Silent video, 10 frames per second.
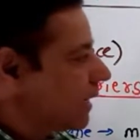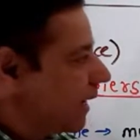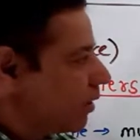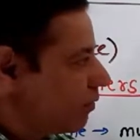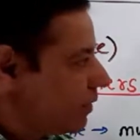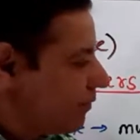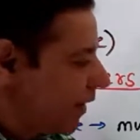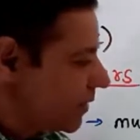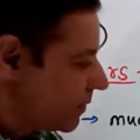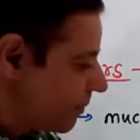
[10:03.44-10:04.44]
line of
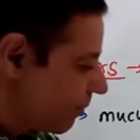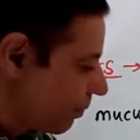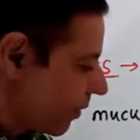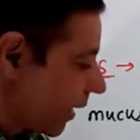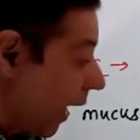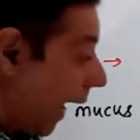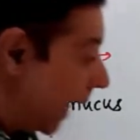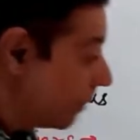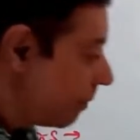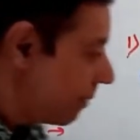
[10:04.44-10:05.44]
defense,
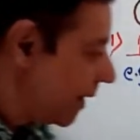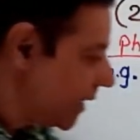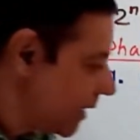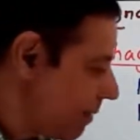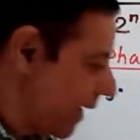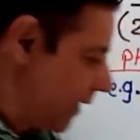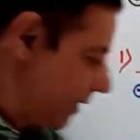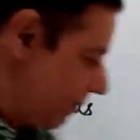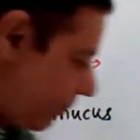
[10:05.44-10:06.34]
inflammatory barrier.